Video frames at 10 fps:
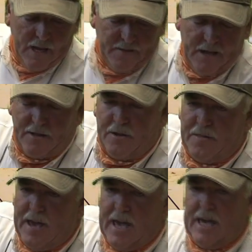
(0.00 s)
The other
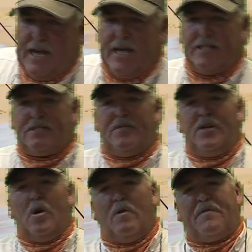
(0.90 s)
thing is
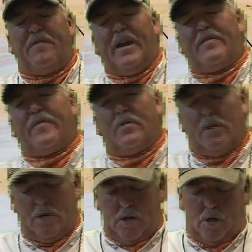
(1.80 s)
the Old
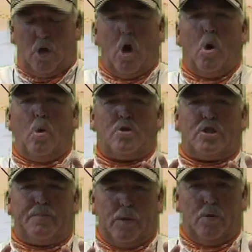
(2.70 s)
Faithful gold
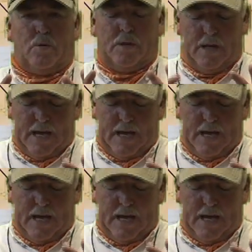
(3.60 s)
spoon.